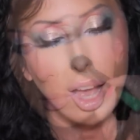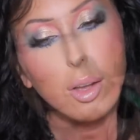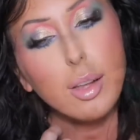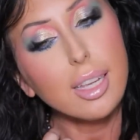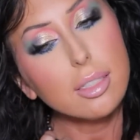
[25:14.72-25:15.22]

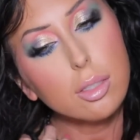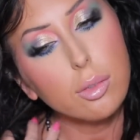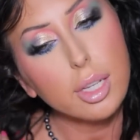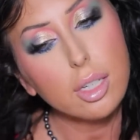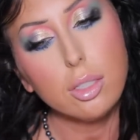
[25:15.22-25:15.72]
Okay, so
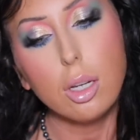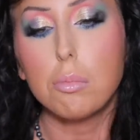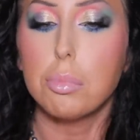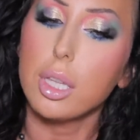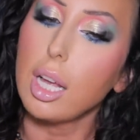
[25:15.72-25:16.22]
there's our
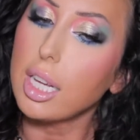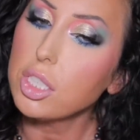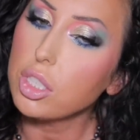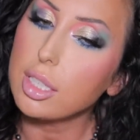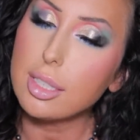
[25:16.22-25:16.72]

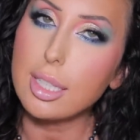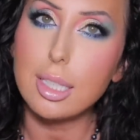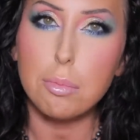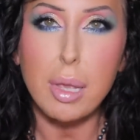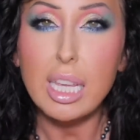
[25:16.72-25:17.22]
blush. It's
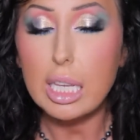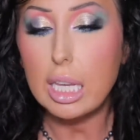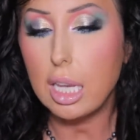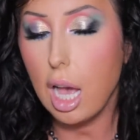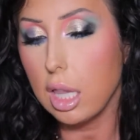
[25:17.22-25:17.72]
this
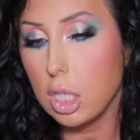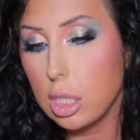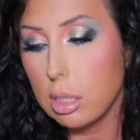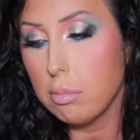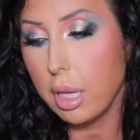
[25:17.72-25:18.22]
pinky
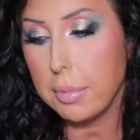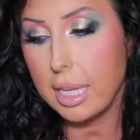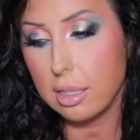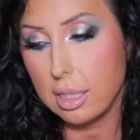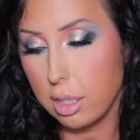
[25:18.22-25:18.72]
color, maybe
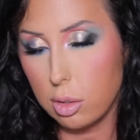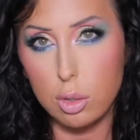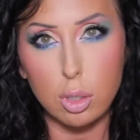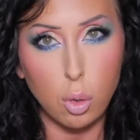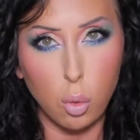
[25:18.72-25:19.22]
a
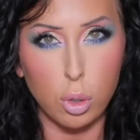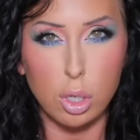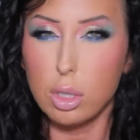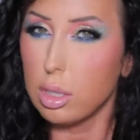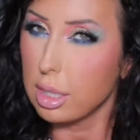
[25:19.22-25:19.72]
little
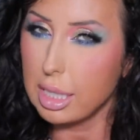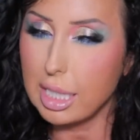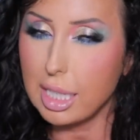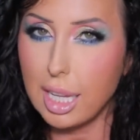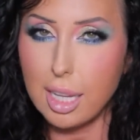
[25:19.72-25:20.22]
coral
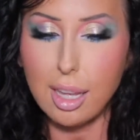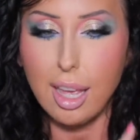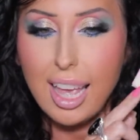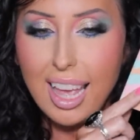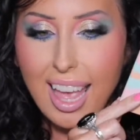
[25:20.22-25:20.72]
leaning.
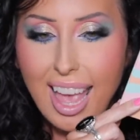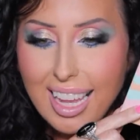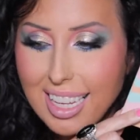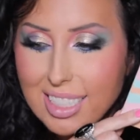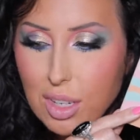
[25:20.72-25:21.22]

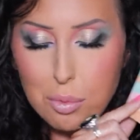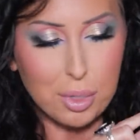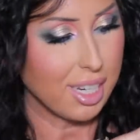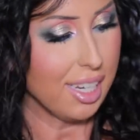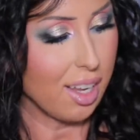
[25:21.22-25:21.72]
And
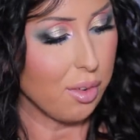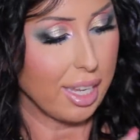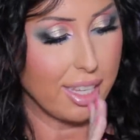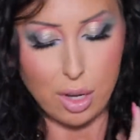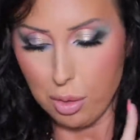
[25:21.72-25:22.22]
we're gonna go
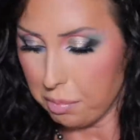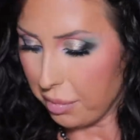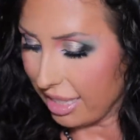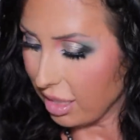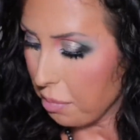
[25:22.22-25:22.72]
in, nope,
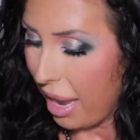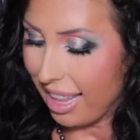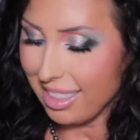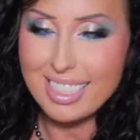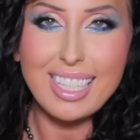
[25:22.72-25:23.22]
that's our
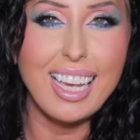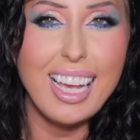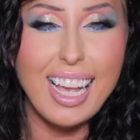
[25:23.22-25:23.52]
palette.